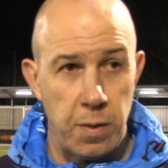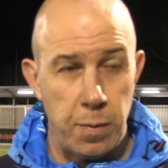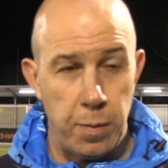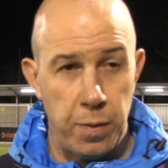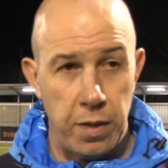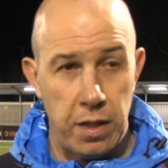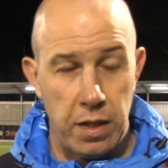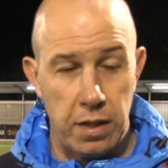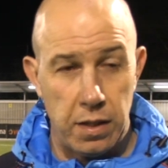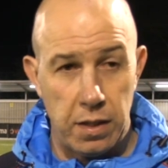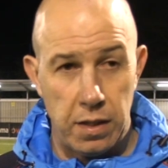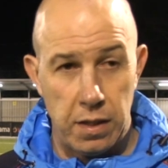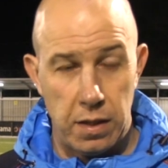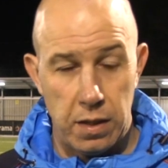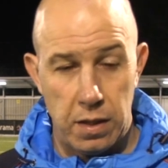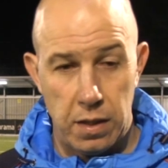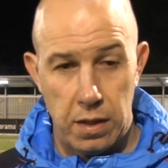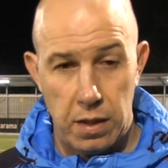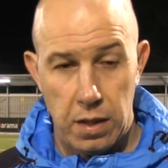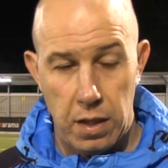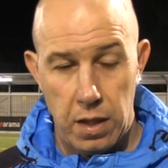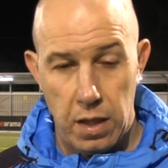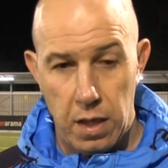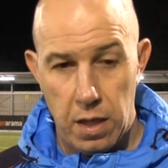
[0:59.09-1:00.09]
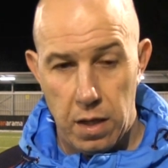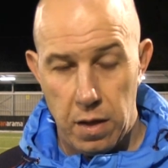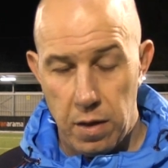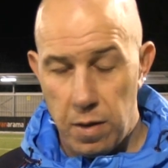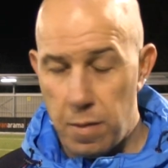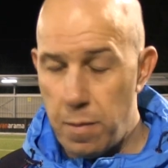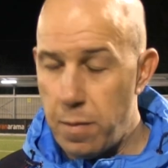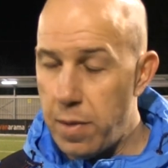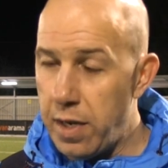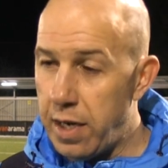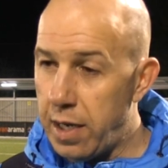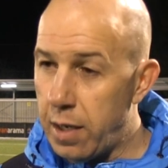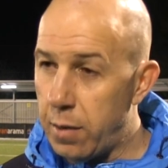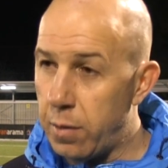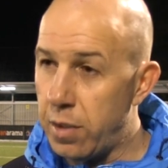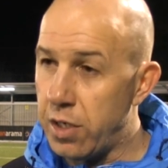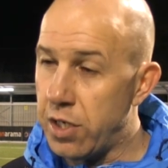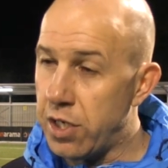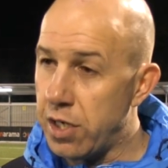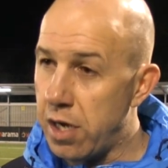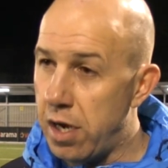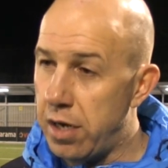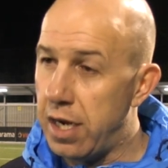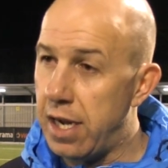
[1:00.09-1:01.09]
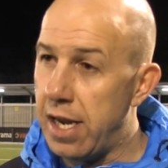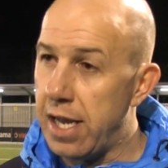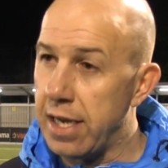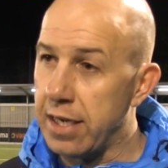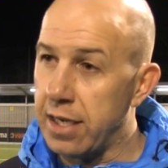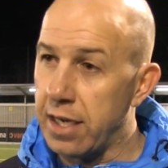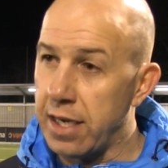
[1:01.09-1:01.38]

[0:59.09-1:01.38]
but at the minute we're showing a lack